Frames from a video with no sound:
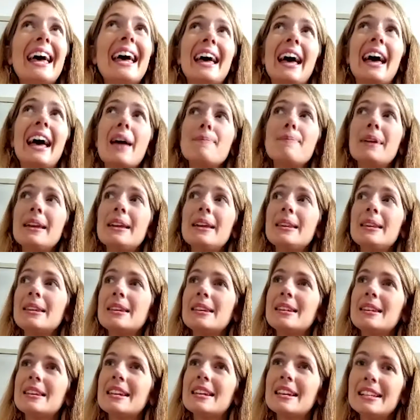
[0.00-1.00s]
I
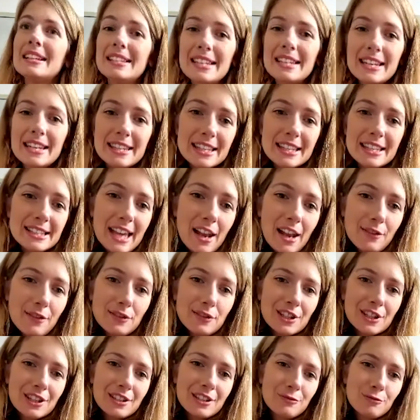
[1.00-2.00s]
mean, the
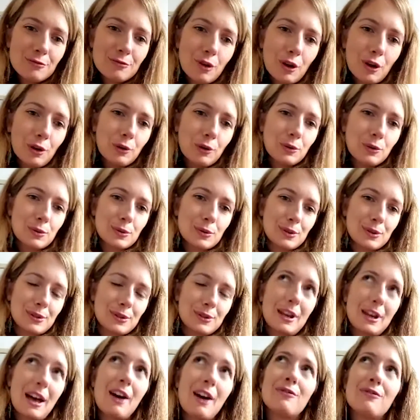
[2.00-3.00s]
television roles
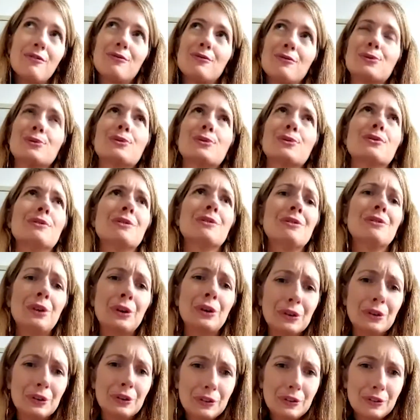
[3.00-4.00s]
have sort of
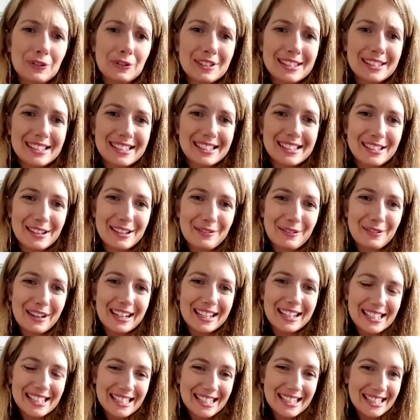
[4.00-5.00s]
evolved since I've
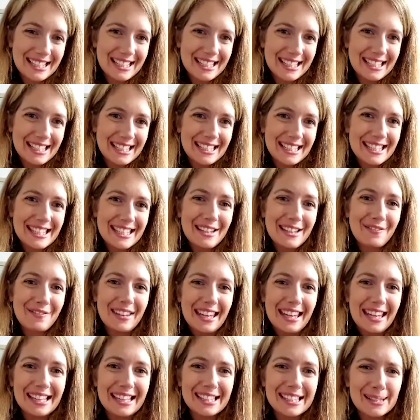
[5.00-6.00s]
worked in
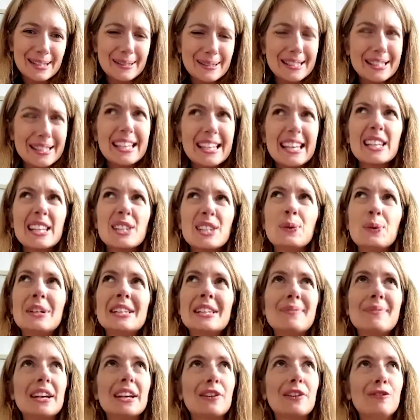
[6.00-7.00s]
TV. So it's always a
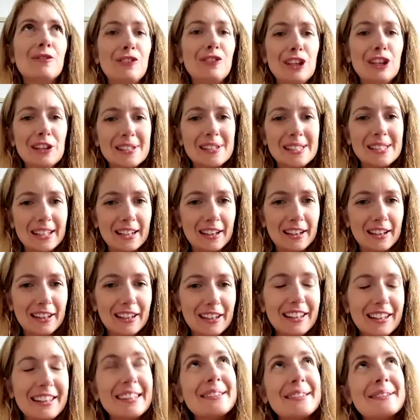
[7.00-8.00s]
bit confusing, and
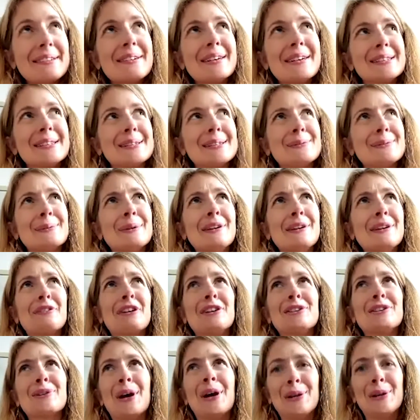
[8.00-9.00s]
it's whenever I
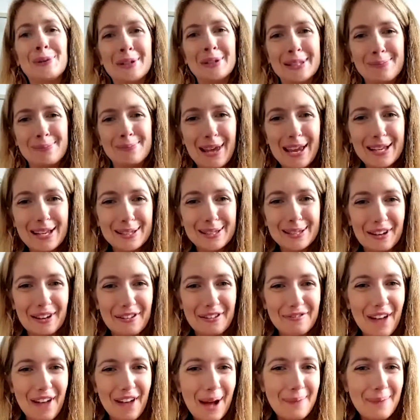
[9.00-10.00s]
try to explain to my
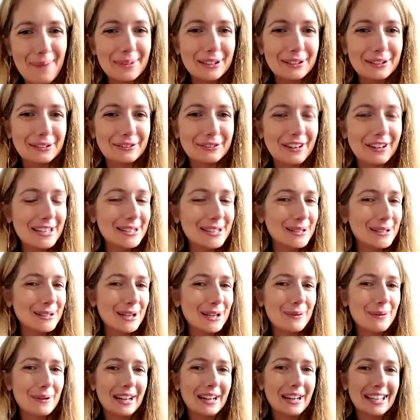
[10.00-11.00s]
family or friends who
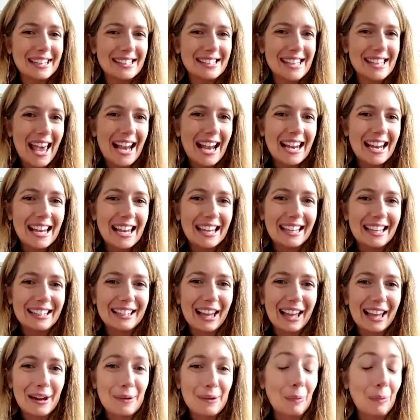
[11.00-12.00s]
don't work in telly
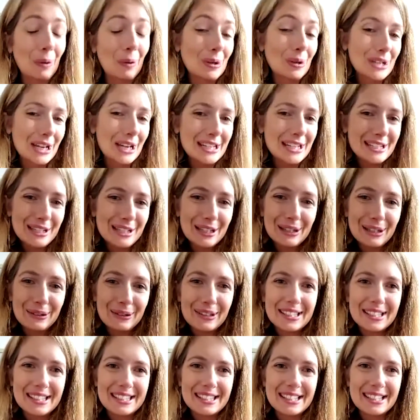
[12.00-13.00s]
like what I do,
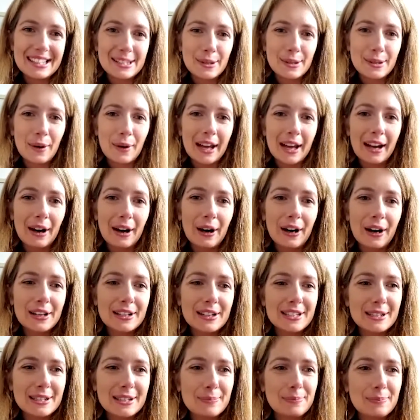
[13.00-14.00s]
it's quite hard to